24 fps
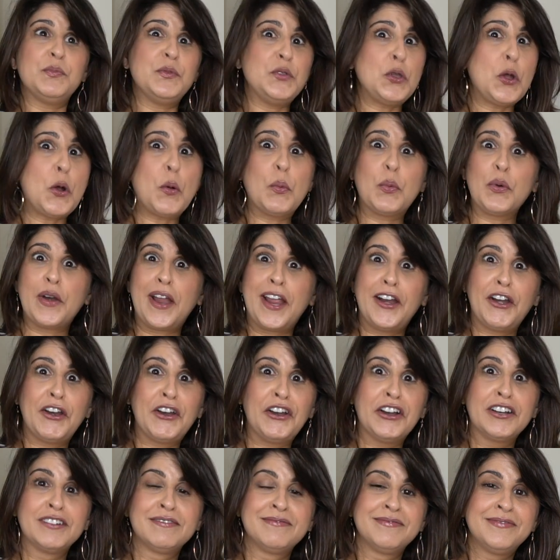
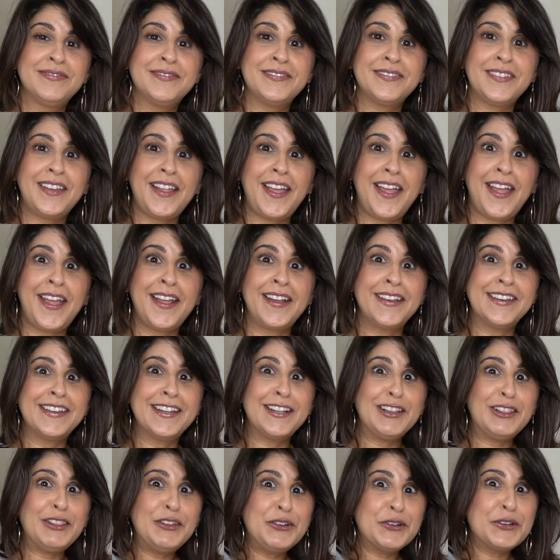No-brainer, and
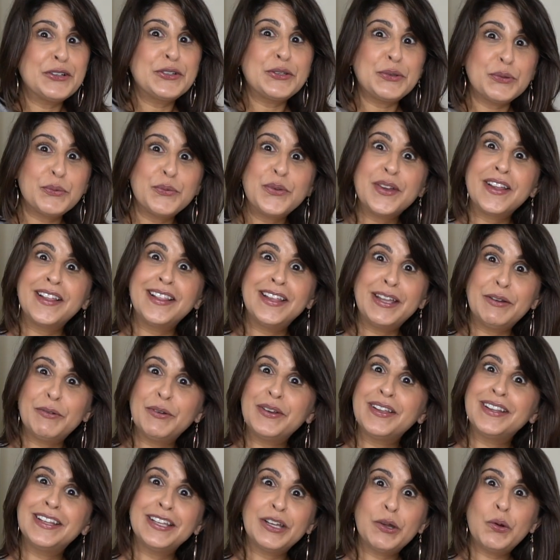it looks really,
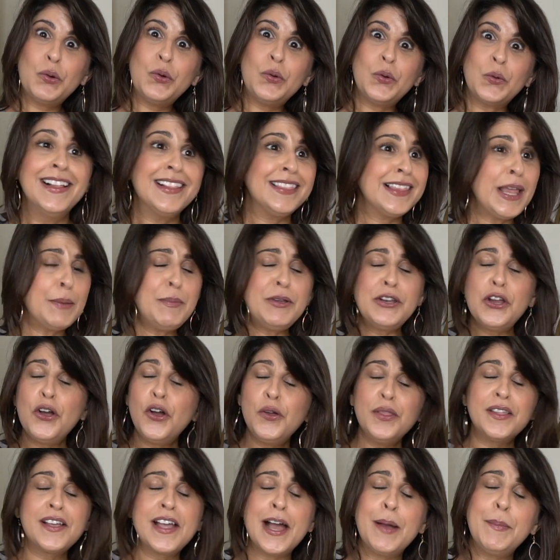really cool. Let me
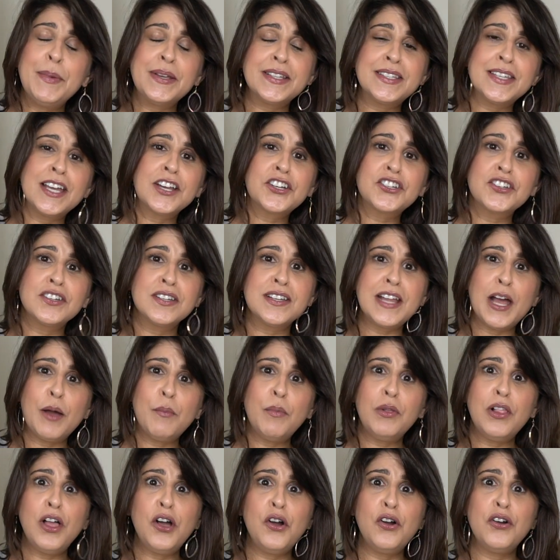know in the comment section
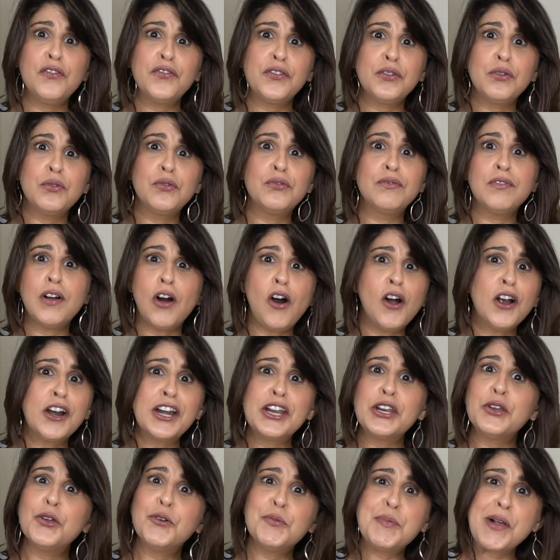down below if you
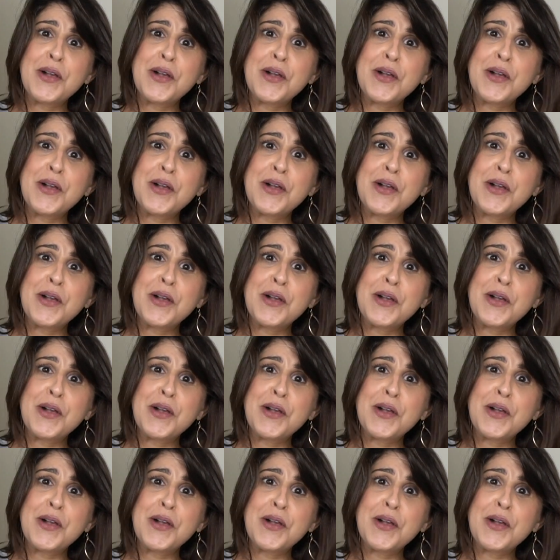already knew